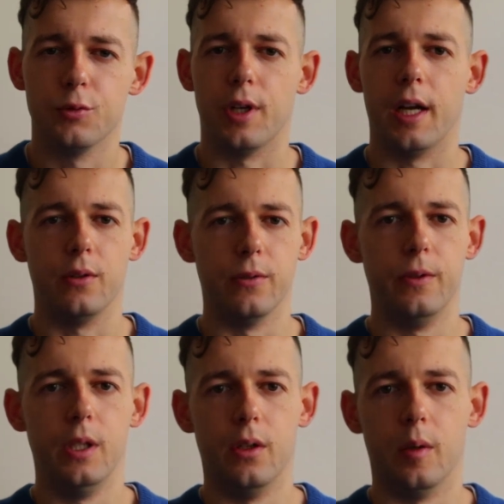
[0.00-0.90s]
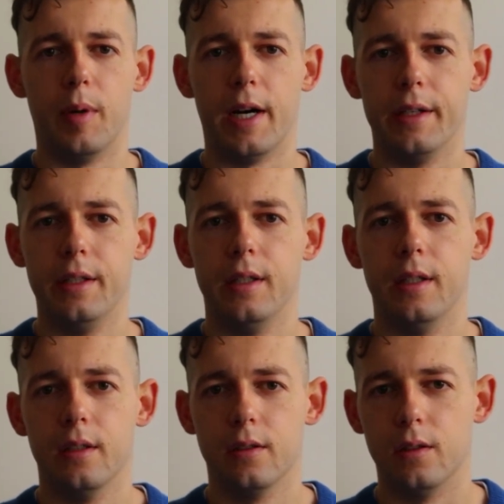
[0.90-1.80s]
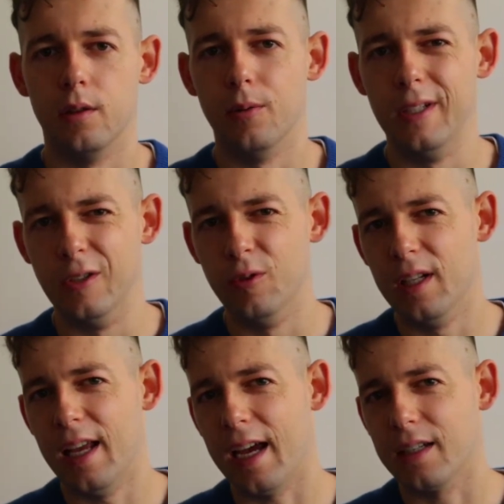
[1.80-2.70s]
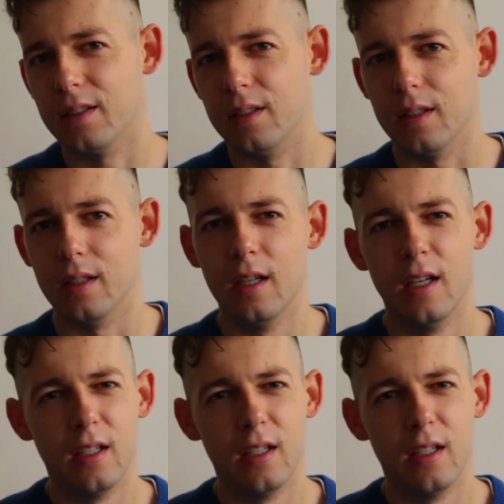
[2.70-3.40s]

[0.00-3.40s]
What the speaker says: Try to feel your body slowly relaxing.